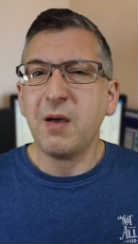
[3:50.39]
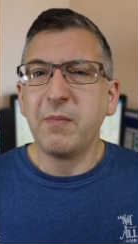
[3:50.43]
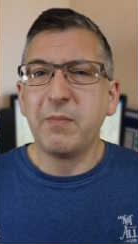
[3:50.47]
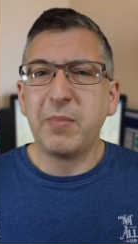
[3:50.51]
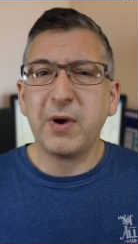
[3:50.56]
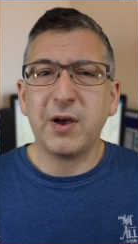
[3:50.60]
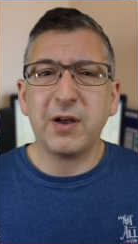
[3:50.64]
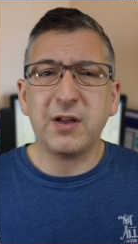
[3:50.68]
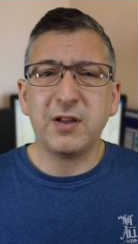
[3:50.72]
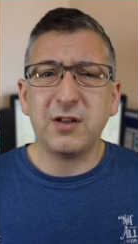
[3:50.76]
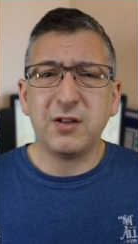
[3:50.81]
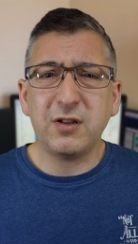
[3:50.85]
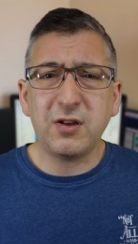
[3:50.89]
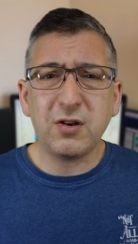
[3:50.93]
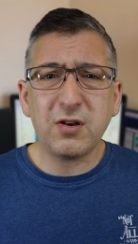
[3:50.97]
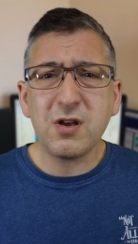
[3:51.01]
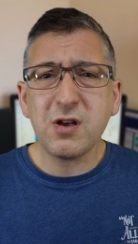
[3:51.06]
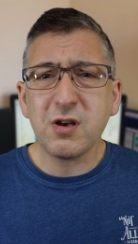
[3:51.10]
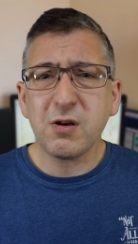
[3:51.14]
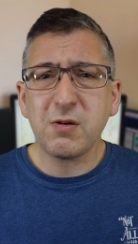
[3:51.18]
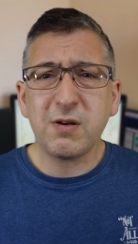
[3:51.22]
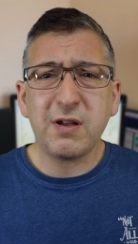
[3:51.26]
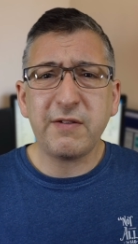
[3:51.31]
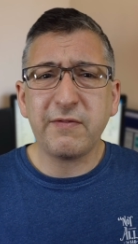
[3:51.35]
But you
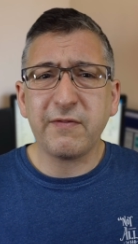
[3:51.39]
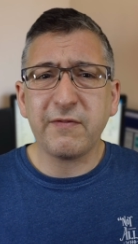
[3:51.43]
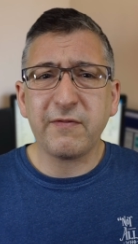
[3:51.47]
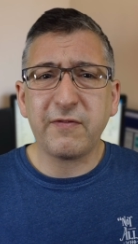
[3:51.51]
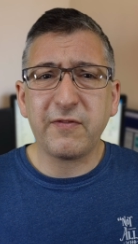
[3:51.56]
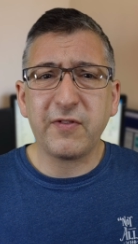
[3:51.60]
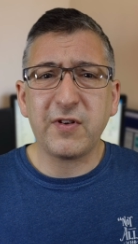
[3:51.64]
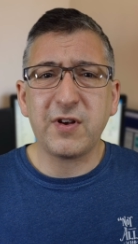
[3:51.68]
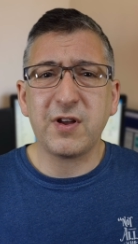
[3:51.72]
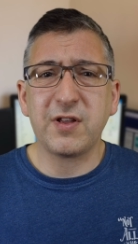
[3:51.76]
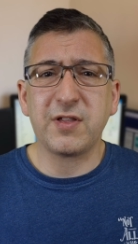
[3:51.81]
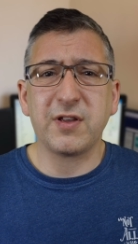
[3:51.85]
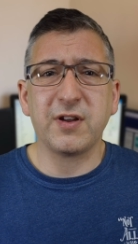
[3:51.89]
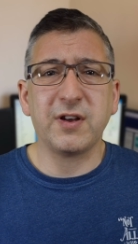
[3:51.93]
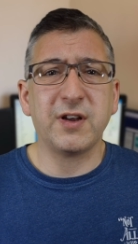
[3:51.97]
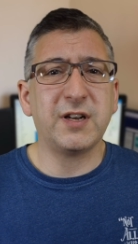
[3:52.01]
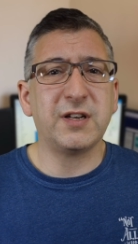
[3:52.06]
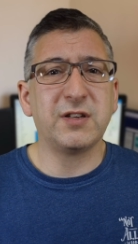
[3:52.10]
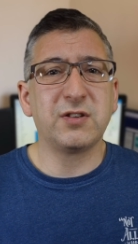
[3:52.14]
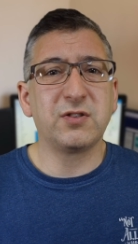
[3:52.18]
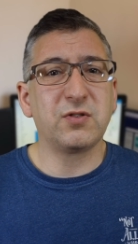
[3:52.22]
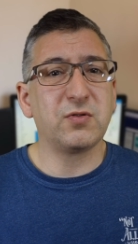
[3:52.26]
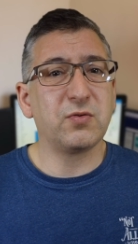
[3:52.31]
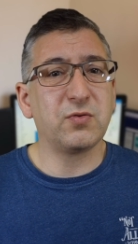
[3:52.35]
can go even further
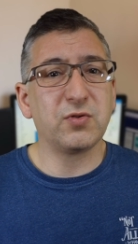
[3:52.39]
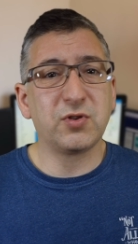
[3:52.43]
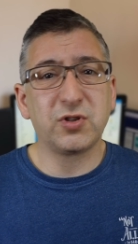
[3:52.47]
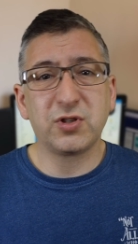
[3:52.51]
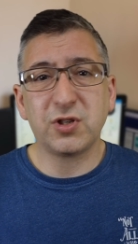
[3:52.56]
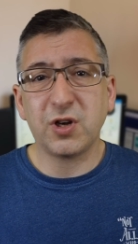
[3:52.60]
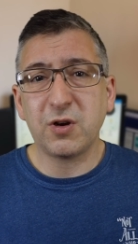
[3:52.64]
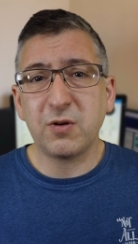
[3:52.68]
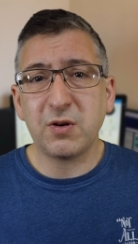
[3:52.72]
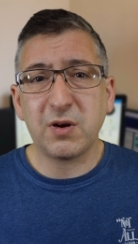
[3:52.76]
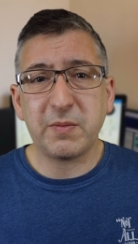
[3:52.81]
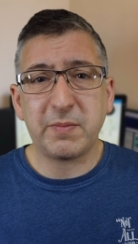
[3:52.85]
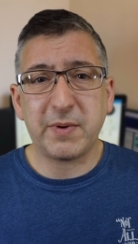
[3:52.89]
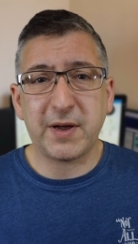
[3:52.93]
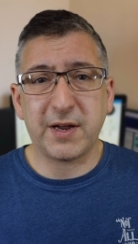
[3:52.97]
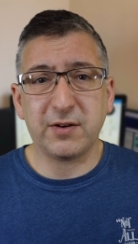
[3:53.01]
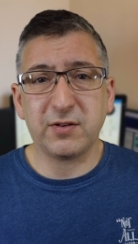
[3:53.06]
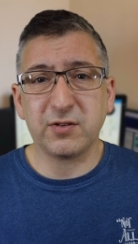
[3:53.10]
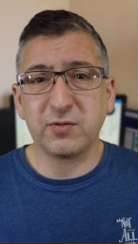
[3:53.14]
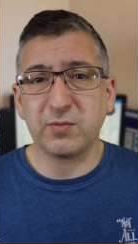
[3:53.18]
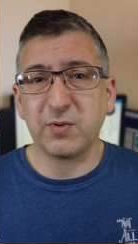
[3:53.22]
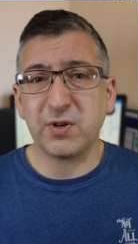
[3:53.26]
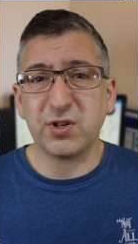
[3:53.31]
and install solar panels,